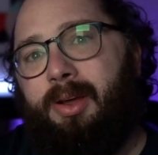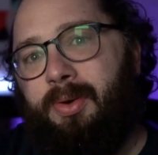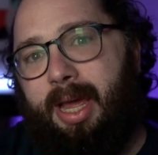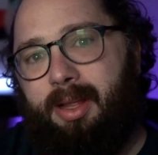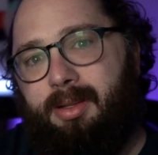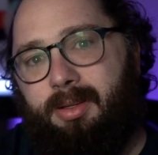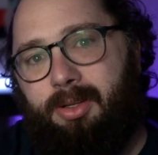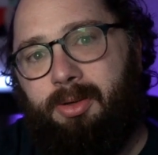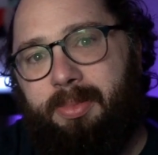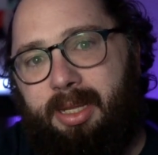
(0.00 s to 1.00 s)
okay,
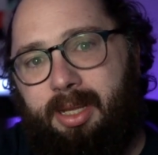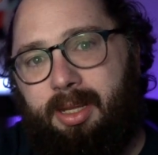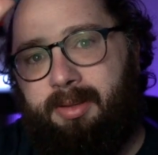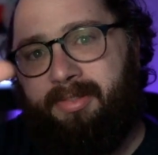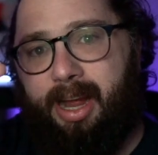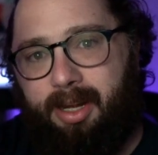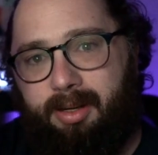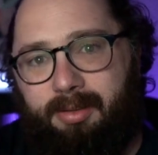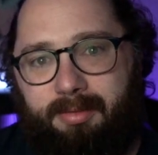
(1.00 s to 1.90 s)
you'll be fine